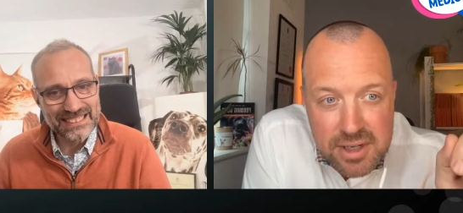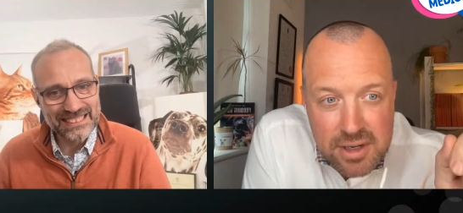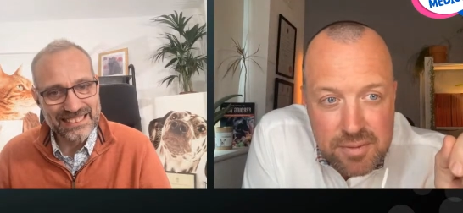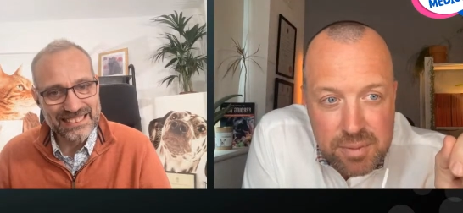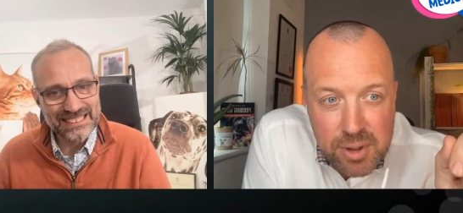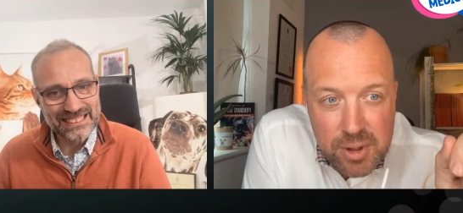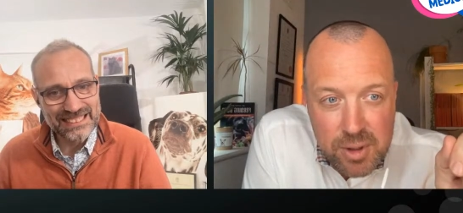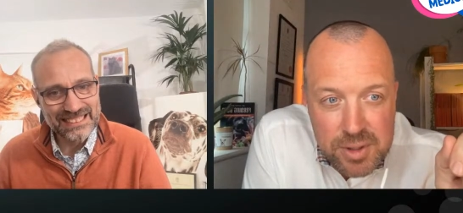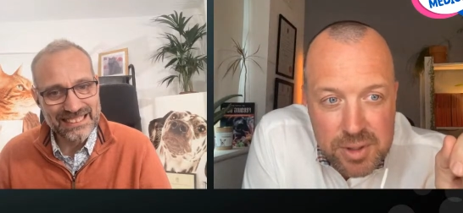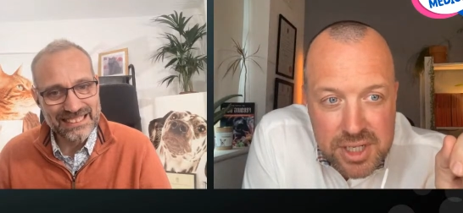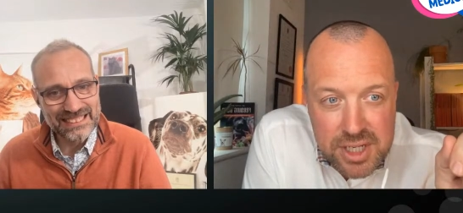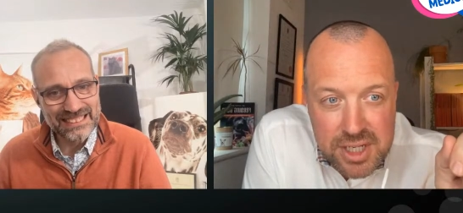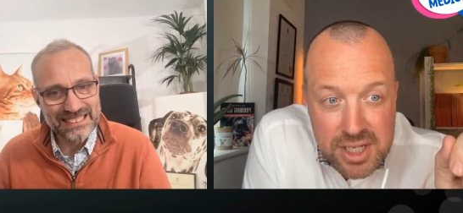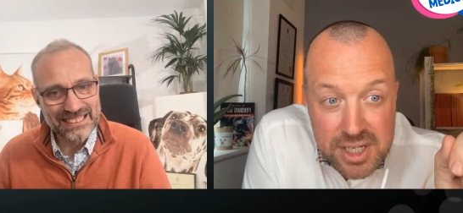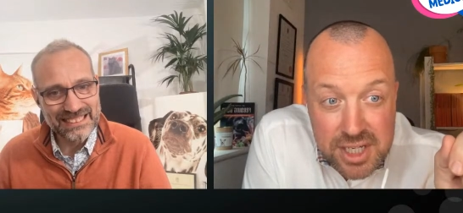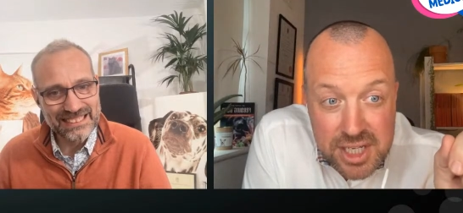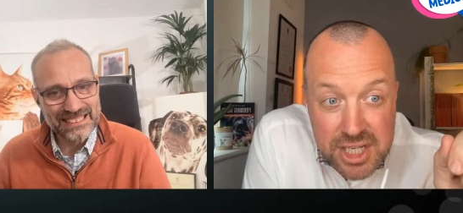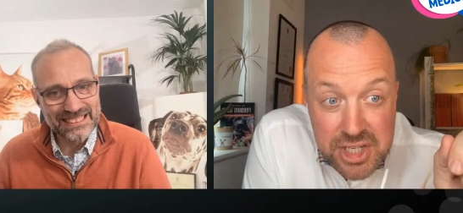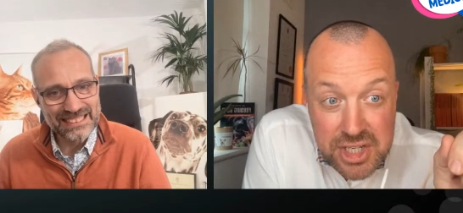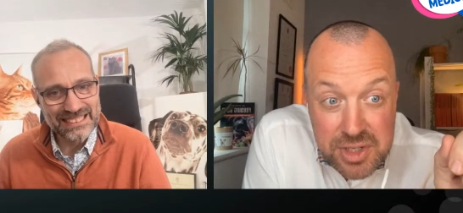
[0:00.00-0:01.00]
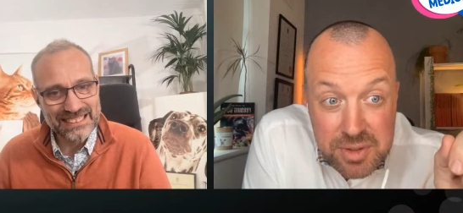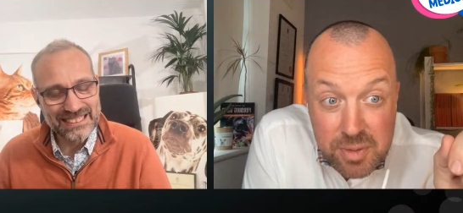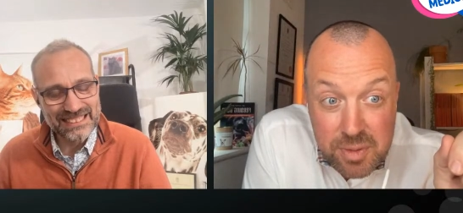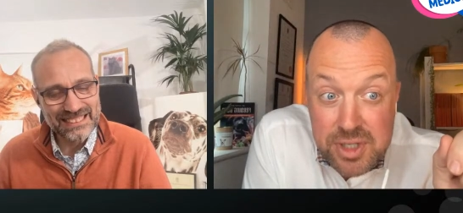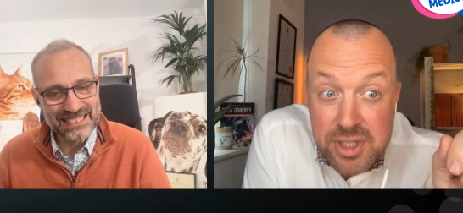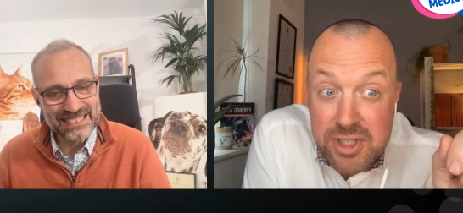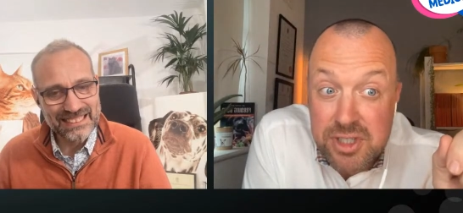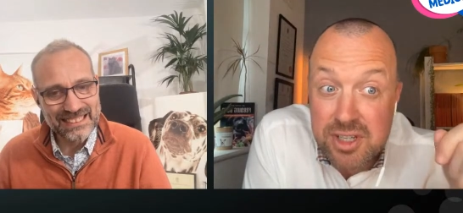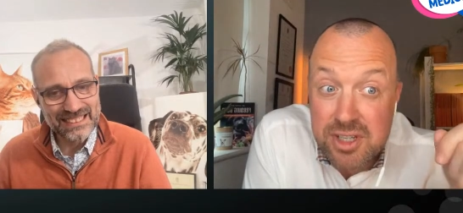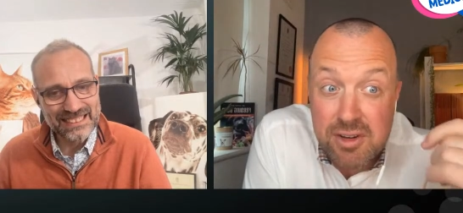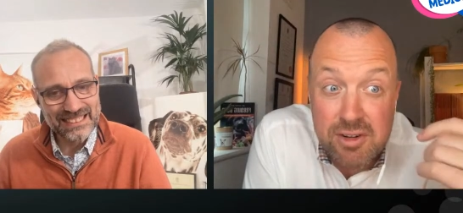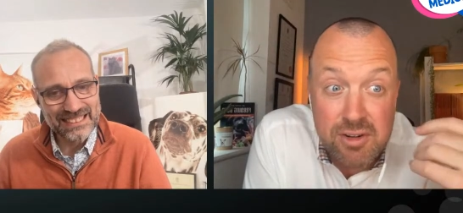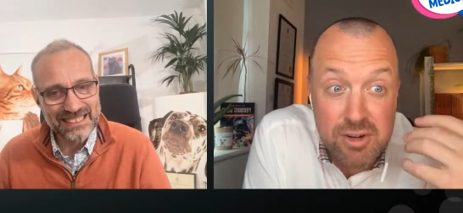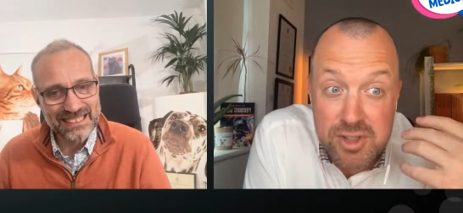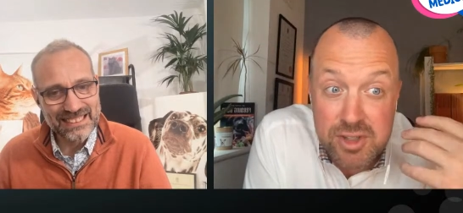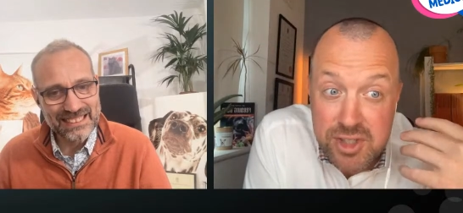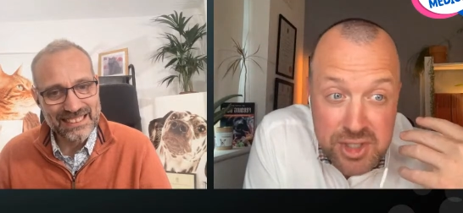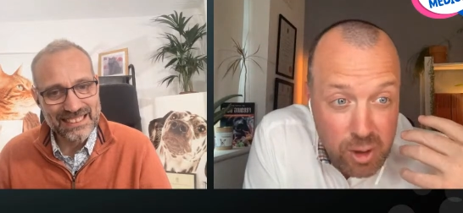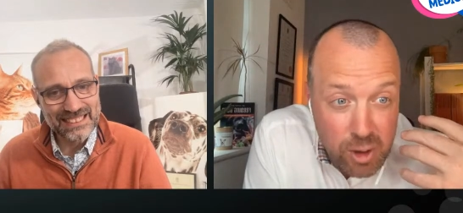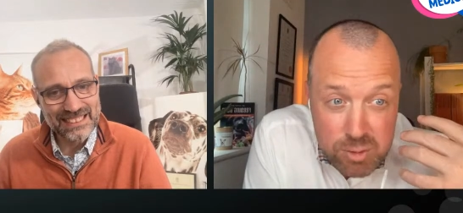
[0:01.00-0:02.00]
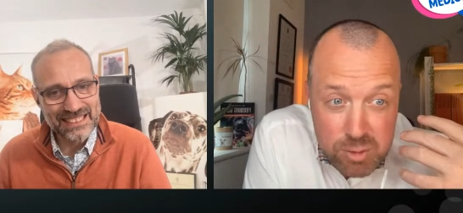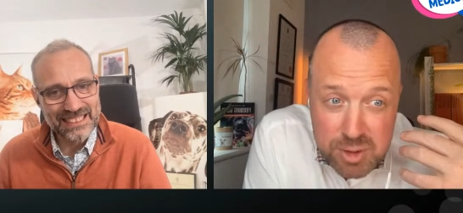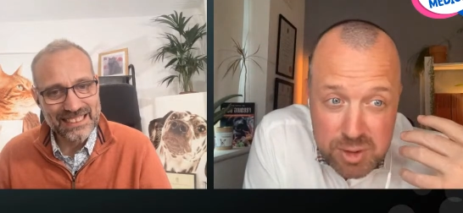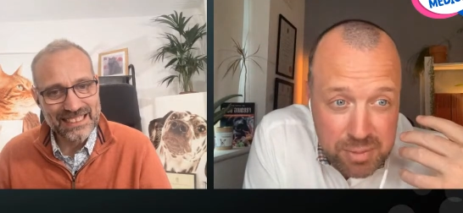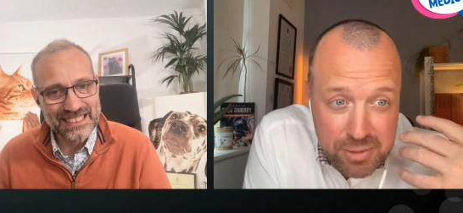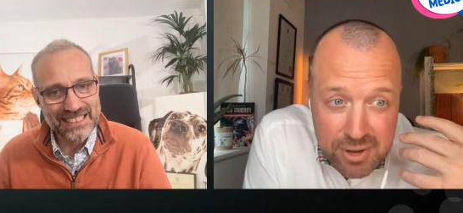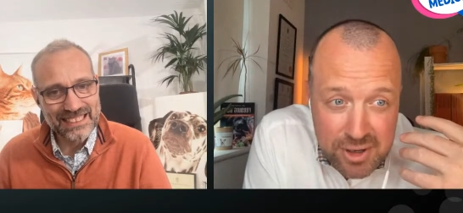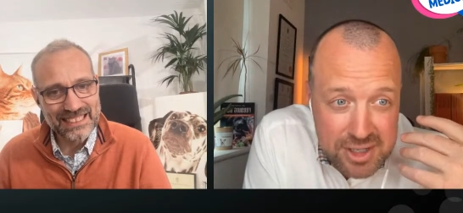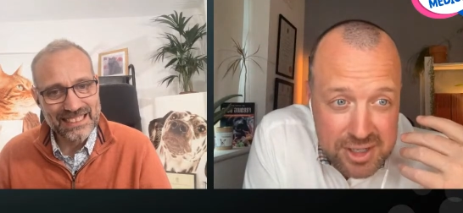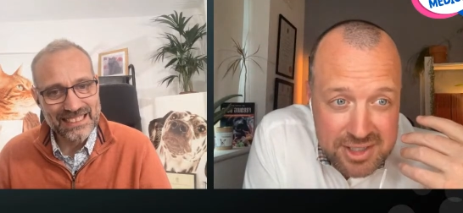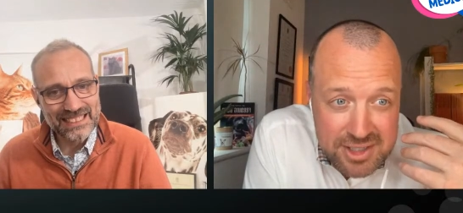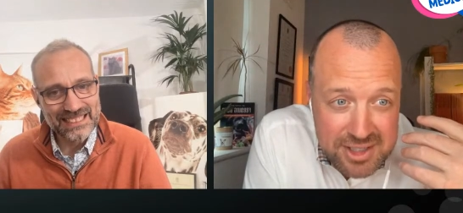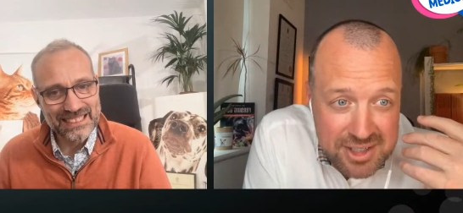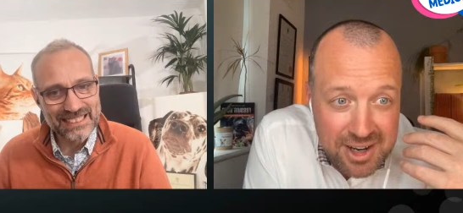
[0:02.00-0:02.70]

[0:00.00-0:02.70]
Speaker 1: of protein in each, which is so surprising.